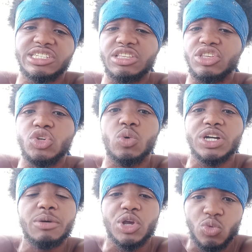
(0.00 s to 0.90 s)
It's either you gonna
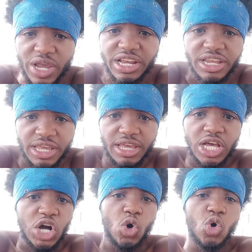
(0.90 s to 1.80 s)
come correct
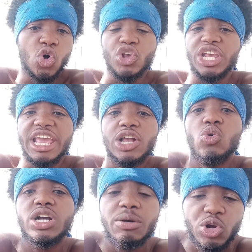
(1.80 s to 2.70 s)
or you ain't
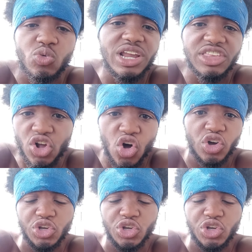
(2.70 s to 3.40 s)
gonna come correct at all.